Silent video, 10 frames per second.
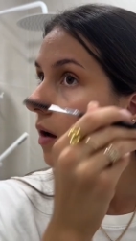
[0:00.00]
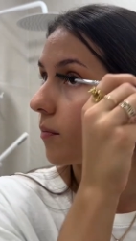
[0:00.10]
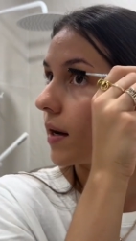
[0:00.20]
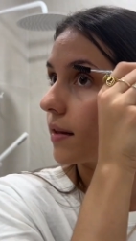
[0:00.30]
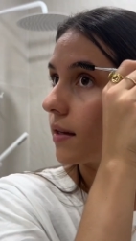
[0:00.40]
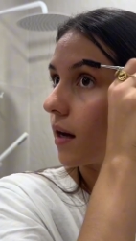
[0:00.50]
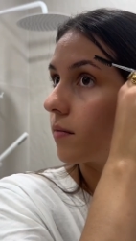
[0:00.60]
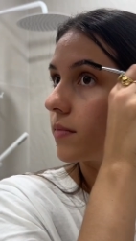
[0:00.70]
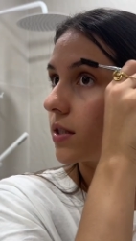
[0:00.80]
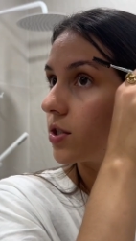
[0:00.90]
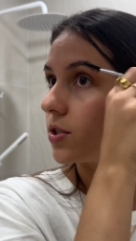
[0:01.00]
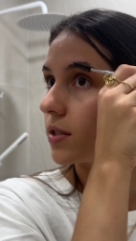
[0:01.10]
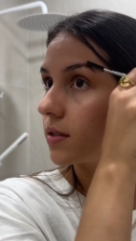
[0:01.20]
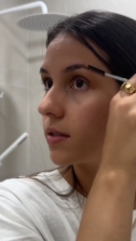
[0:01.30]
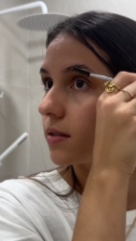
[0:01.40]
but yeah that's
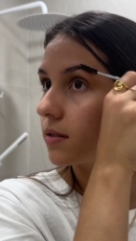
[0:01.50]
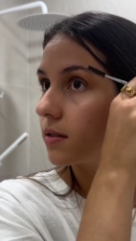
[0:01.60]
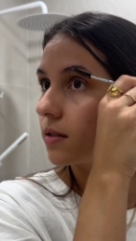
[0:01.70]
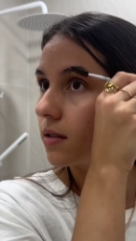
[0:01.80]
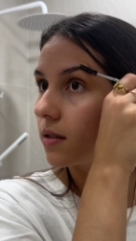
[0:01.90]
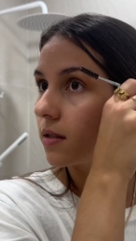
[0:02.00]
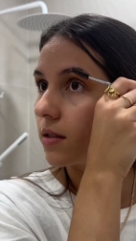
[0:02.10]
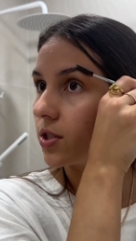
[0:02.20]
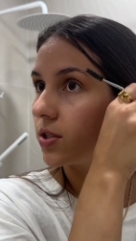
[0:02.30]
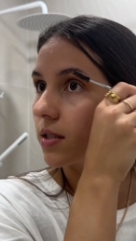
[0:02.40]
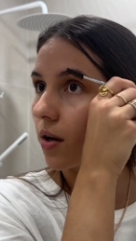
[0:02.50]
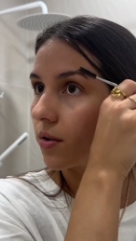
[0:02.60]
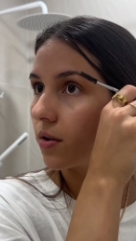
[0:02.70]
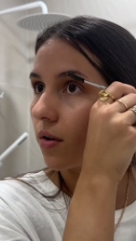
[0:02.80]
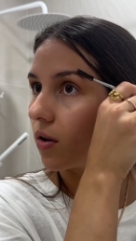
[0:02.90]
just that's just how
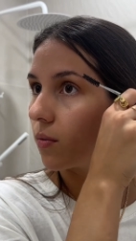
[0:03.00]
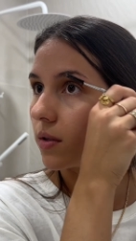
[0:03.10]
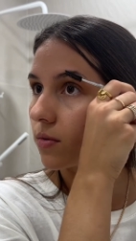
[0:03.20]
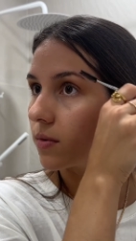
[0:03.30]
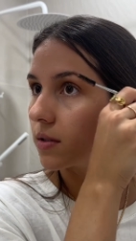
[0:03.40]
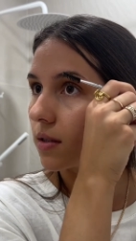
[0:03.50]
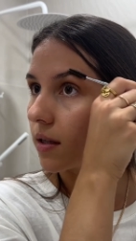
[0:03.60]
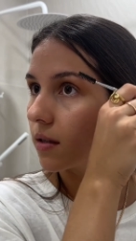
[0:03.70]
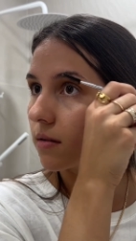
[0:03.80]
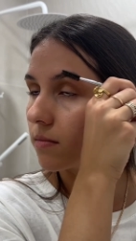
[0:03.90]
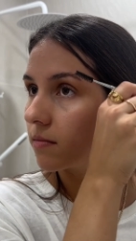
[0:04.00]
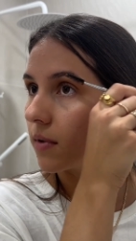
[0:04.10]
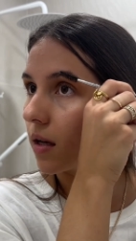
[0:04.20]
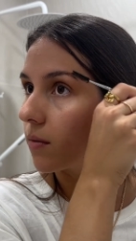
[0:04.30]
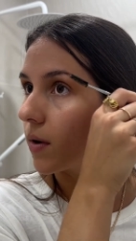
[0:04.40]
he always was like
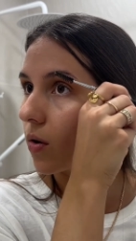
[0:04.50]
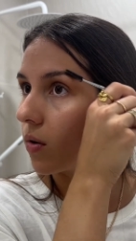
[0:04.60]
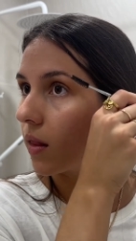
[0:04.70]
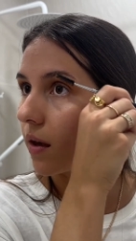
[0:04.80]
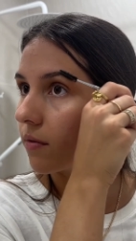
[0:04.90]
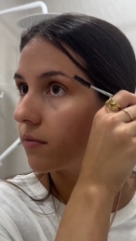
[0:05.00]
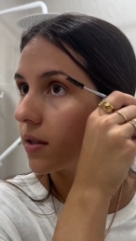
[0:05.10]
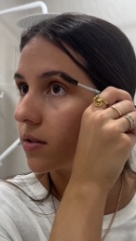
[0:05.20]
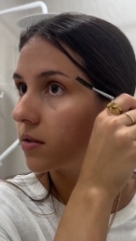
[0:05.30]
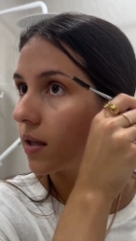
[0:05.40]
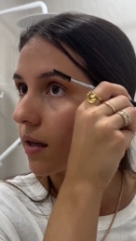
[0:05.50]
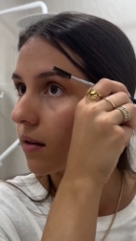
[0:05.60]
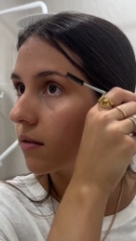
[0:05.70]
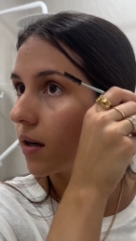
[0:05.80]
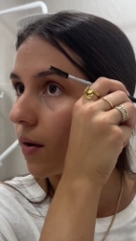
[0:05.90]
my my whole life that's
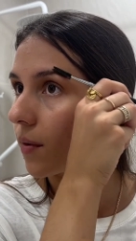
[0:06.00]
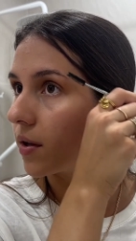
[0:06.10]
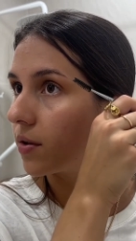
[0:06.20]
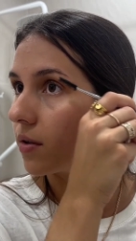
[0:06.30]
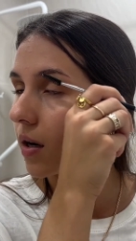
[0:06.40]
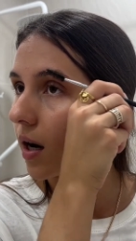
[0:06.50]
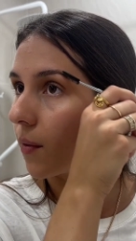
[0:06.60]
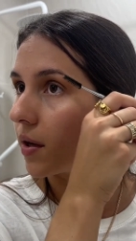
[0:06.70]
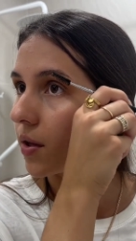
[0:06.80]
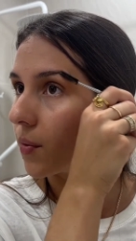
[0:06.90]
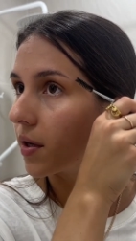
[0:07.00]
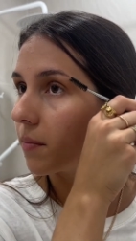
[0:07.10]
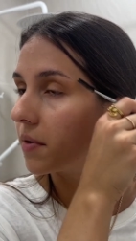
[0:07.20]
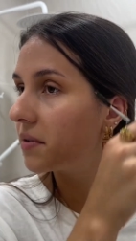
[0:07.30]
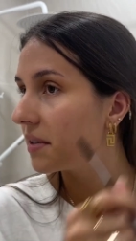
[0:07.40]
like how i how i know him